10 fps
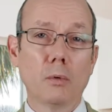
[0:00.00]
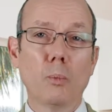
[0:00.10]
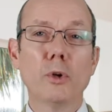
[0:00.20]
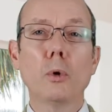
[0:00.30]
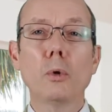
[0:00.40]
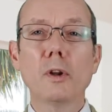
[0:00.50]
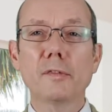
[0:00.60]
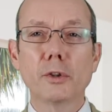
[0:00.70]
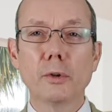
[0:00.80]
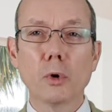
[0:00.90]
We'd all love
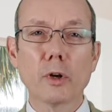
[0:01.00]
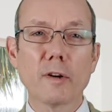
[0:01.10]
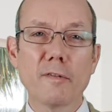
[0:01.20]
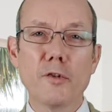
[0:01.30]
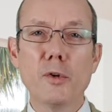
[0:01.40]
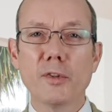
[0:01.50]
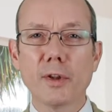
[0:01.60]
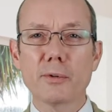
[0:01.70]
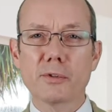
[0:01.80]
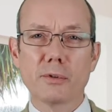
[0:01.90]
to knock on a few
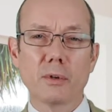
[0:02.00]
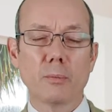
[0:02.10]
thousand,